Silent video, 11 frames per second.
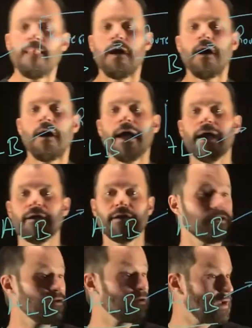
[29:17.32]
And
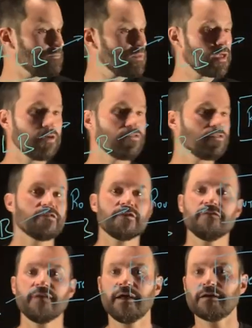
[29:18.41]
your application is
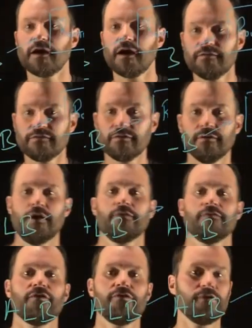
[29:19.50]
containerized, and
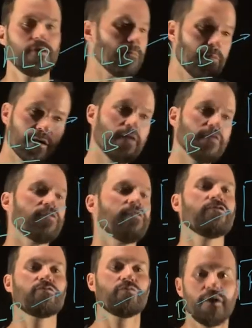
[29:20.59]
so your application
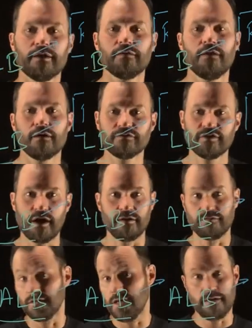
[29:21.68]
is running alongside of a
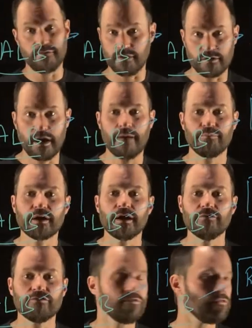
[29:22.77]
lot of other
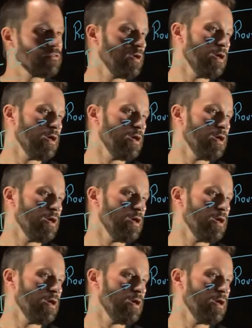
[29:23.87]
applications,